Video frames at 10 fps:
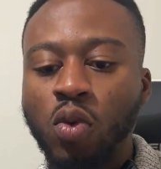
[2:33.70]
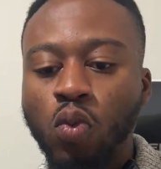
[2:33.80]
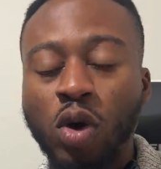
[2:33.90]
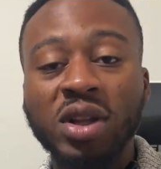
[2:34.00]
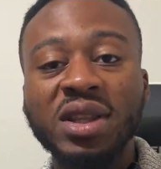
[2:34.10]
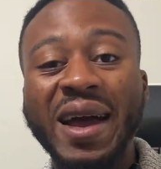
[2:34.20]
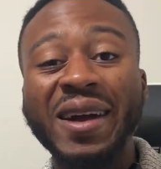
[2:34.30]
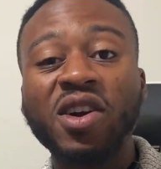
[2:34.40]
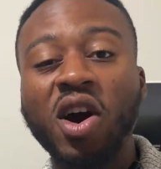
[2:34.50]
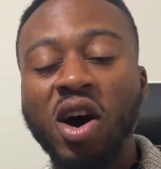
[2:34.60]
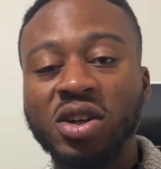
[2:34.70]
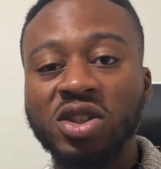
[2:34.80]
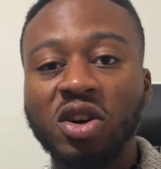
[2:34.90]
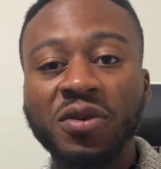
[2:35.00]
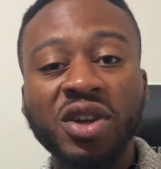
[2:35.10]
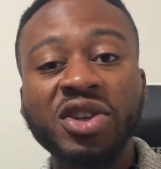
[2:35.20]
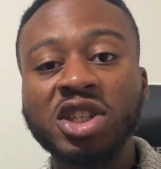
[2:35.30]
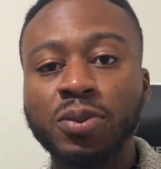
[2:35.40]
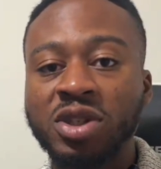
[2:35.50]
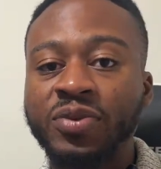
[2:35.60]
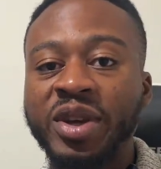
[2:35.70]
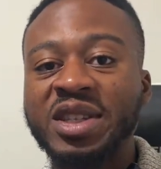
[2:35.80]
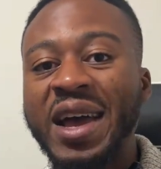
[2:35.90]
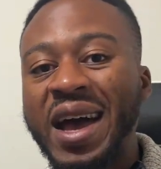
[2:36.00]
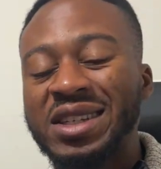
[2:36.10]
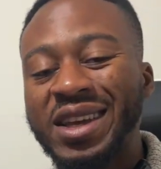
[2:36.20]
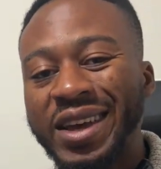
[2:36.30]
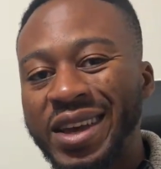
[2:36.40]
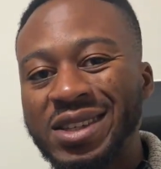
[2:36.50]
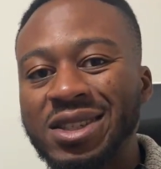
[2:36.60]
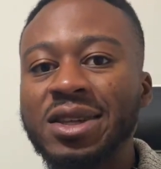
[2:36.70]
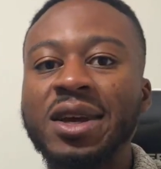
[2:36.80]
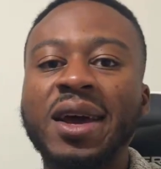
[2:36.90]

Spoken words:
what that cost of each specific task is,